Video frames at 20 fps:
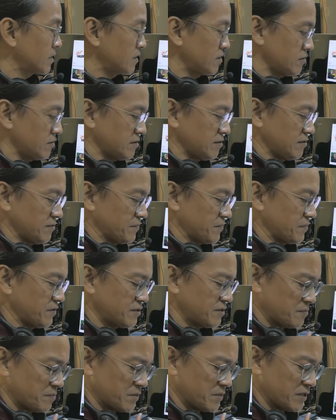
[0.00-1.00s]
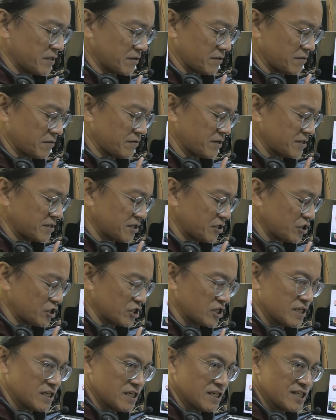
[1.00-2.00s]
Okay, this mic right now
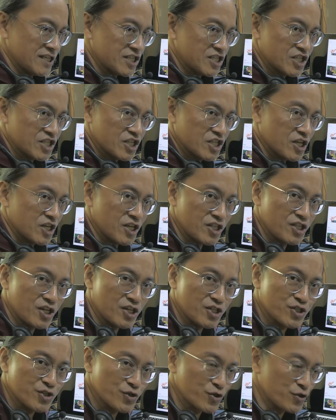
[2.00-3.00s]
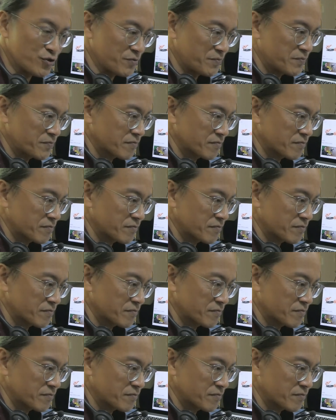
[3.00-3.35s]
is not so good.